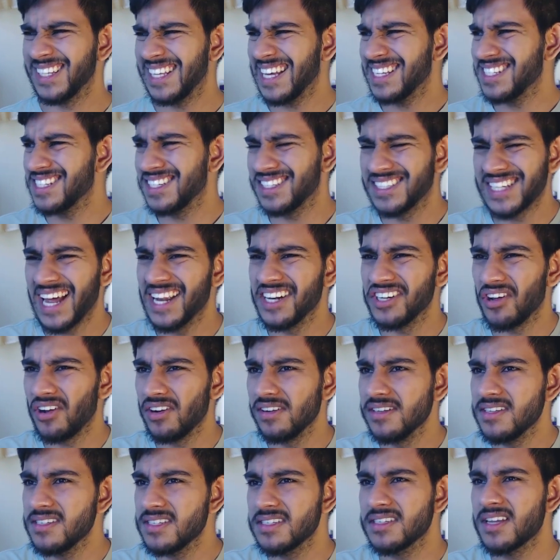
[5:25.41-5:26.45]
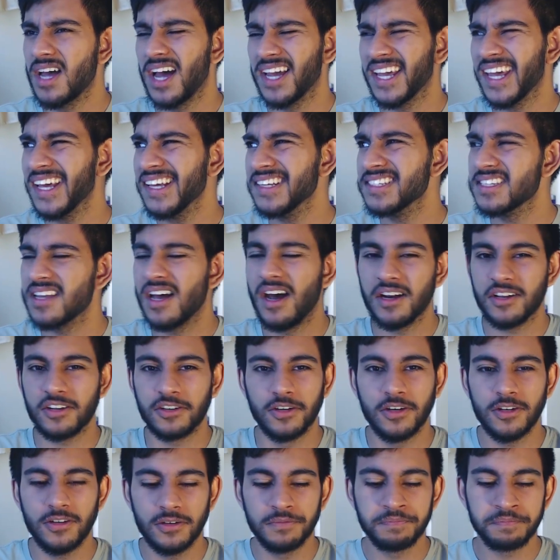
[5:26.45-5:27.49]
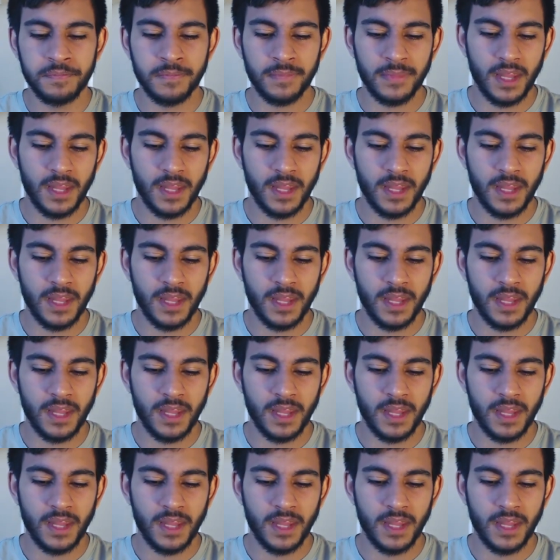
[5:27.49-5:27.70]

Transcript: Guessing ten dollars, I guess. I don't know.